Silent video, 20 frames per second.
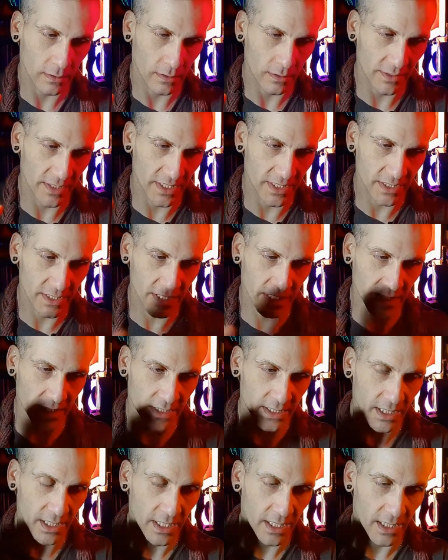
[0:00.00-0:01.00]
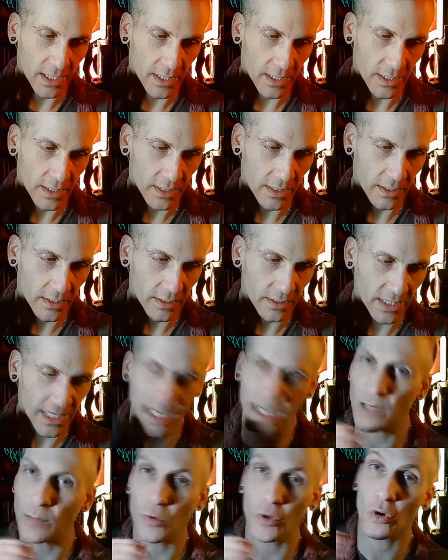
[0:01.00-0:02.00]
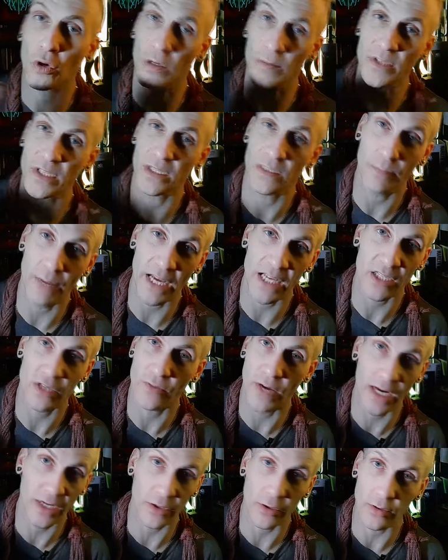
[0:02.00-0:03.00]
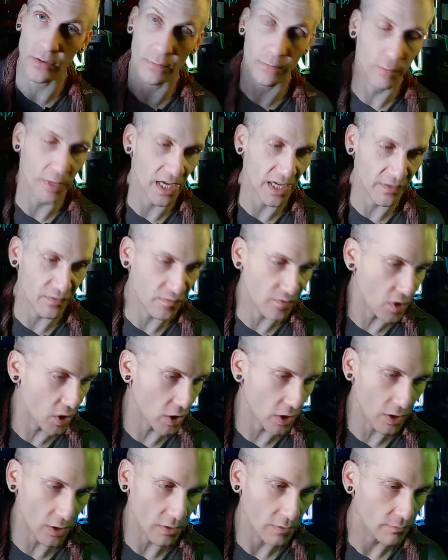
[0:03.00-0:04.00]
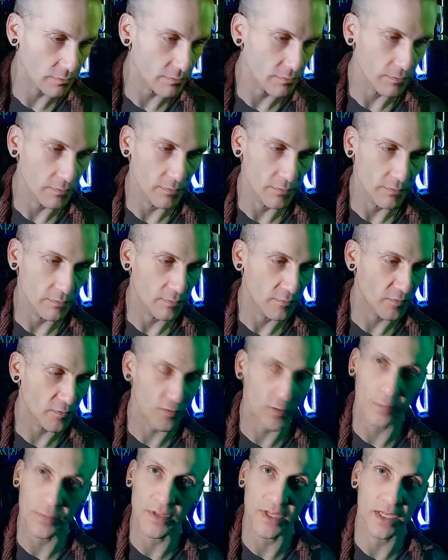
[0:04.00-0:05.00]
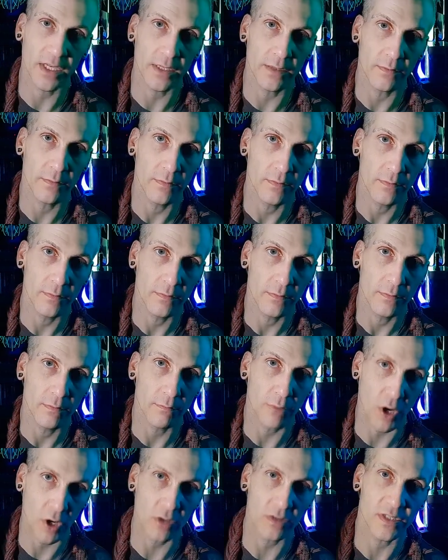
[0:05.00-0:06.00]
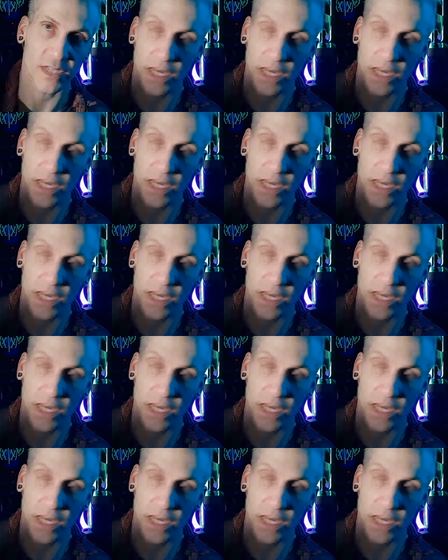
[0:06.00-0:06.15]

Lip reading: this is Cannibal Corpse's best record by far from the Barnes